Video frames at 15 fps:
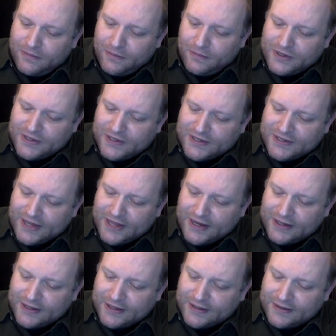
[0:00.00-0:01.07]
Which is
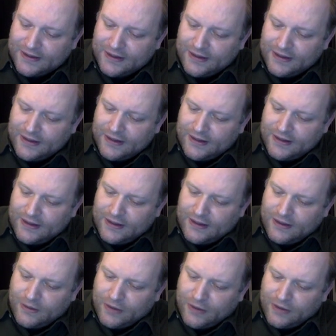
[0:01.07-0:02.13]
titled,
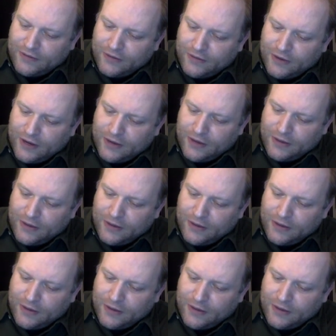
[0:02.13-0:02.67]
wait for it,